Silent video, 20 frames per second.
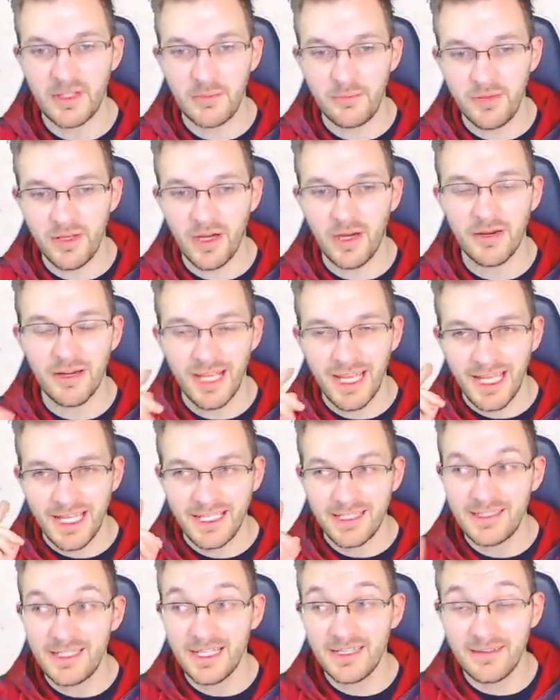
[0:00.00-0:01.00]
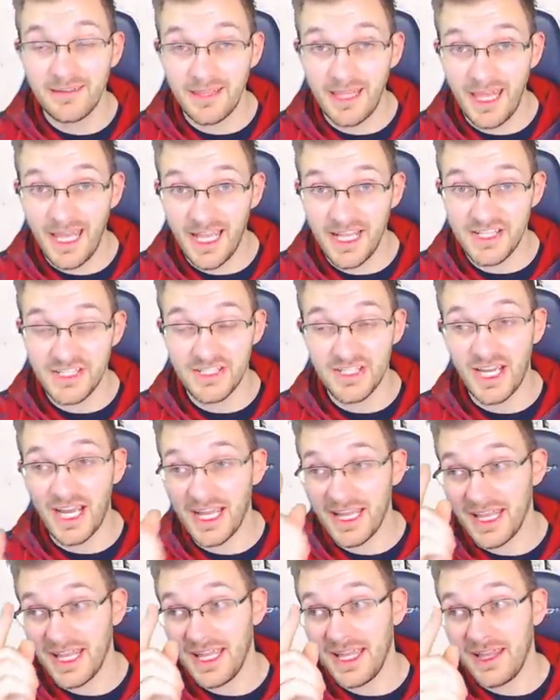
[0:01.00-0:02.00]
the BR, gets the
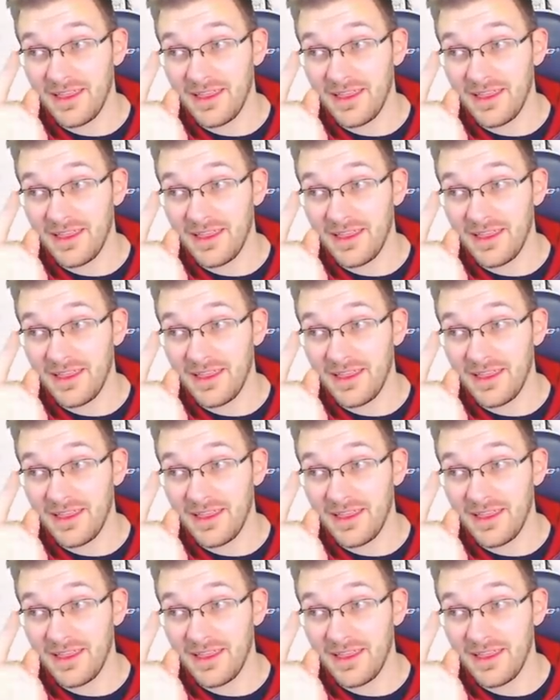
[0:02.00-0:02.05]
headshot.